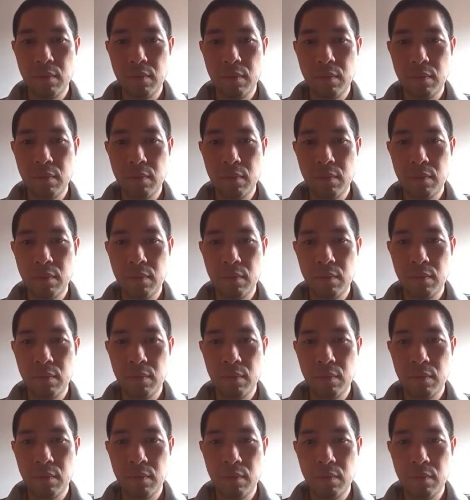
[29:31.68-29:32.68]

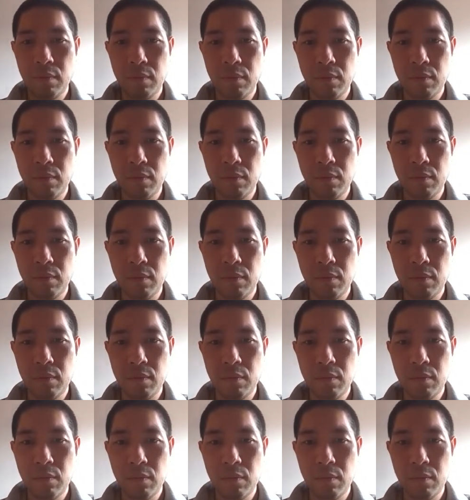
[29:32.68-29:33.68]

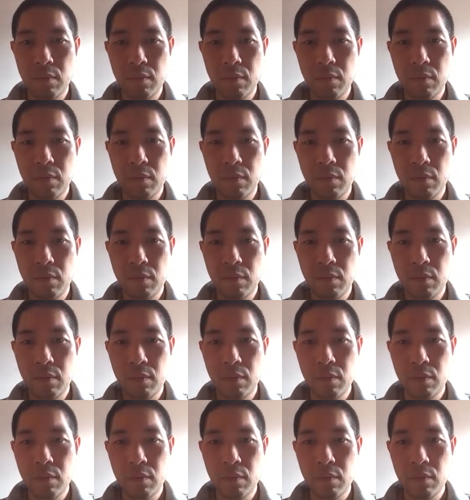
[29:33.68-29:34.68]

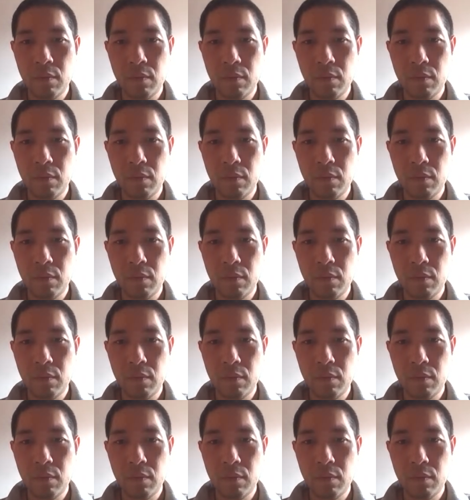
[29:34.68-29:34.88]
No words are spoken by the person on screen.